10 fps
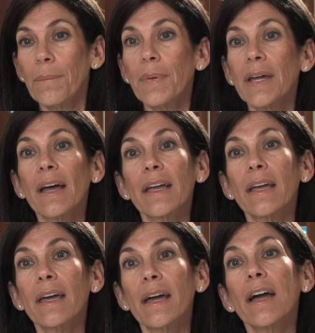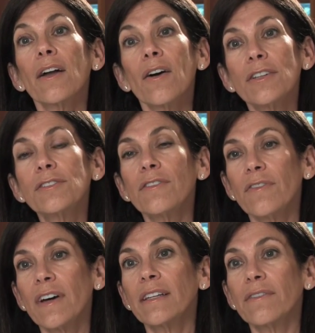But I also
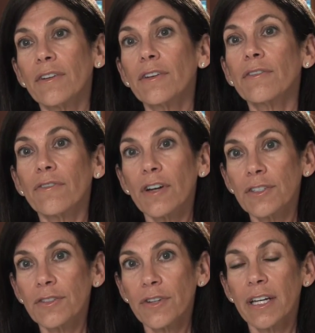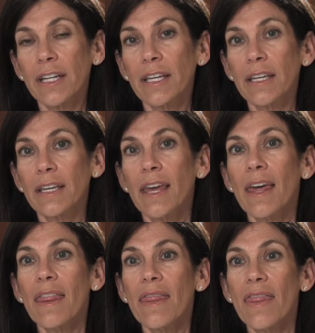find it very frustrating
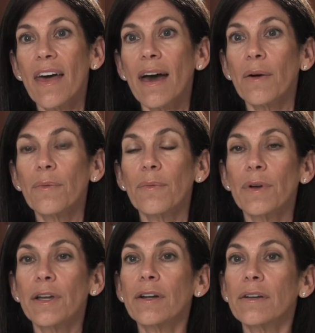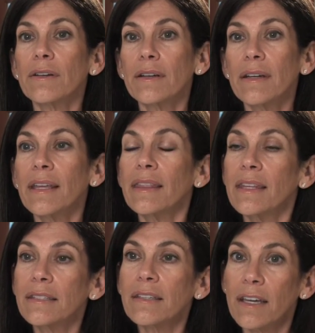that we are in
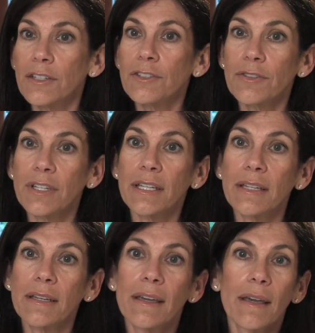this country